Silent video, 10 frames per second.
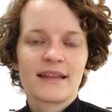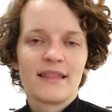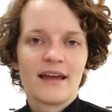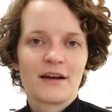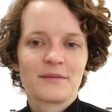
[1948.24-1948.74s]

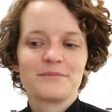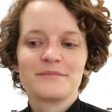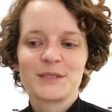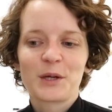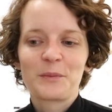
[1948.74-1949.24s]
there.
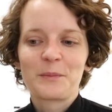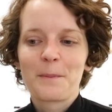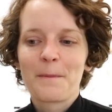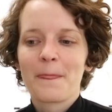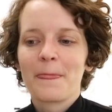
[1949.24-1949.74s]
So
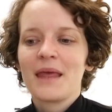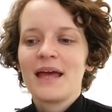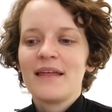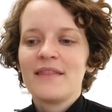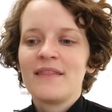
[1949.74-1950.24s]

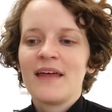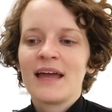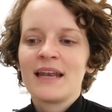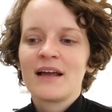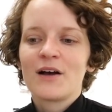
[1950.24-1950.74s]

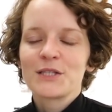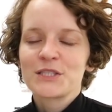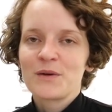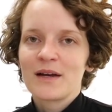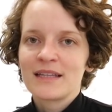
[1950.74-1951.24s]
then
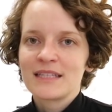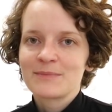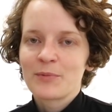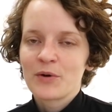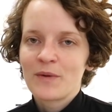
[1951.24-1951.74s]
also on the
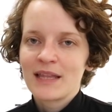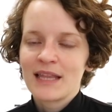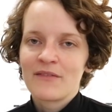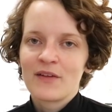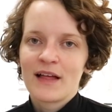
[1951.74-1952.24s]
sport weight
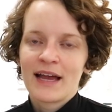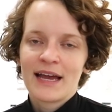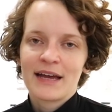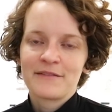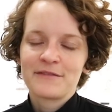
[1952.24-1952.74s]
level, I
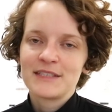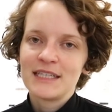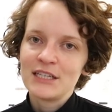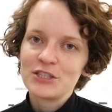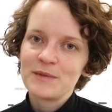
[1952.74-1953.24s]
have
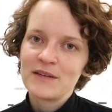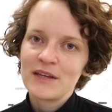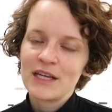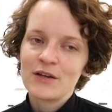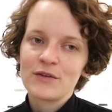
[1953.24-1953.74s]
Teach Me
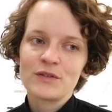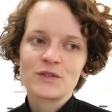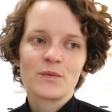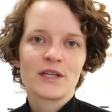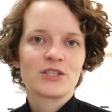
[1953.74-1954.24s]

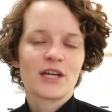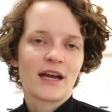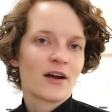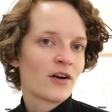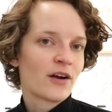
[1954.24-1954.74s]
videos, which
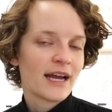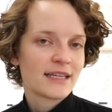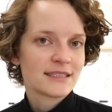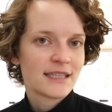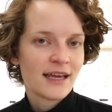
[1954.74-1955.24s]
are,
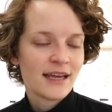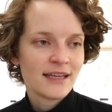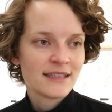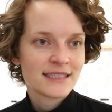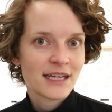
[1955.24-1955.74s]
as
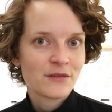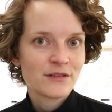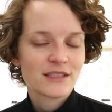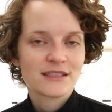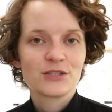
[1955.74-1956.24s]
they
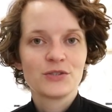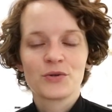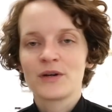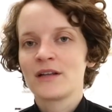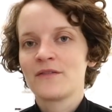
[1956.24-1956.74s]
sound,
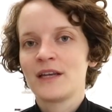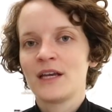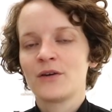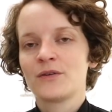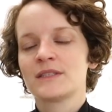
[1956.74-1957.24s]
tutorial
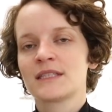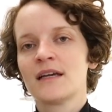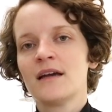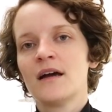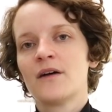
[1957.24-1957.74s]
videos
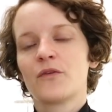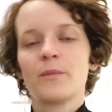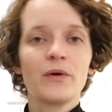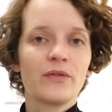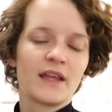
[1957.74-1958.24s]
for
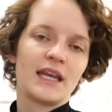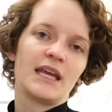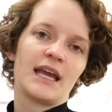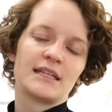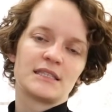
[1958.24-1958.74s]
both
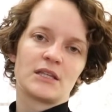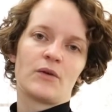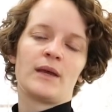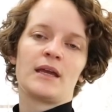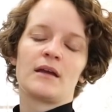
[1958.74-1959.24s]
knitting and
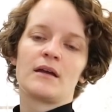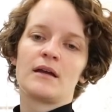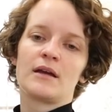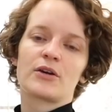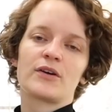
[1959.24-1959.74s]
sewing.
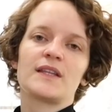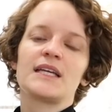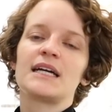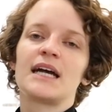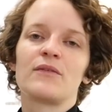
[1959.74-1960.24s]

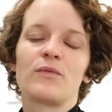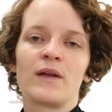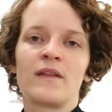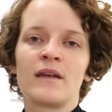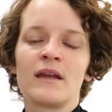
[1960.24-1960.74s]
Currently I have
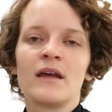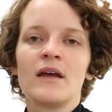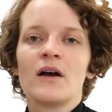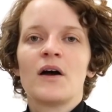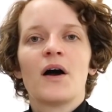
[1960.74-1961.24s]
one
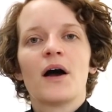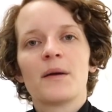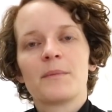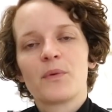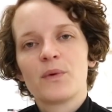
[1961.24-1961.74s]

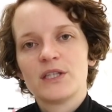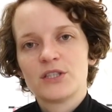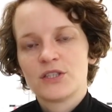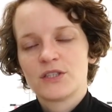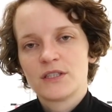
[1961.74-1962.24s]
up
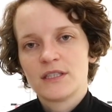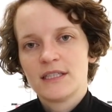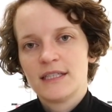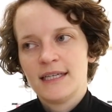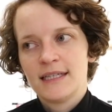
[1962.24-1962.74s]
which
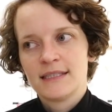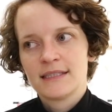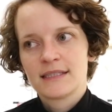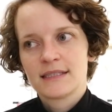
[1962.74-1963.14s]
is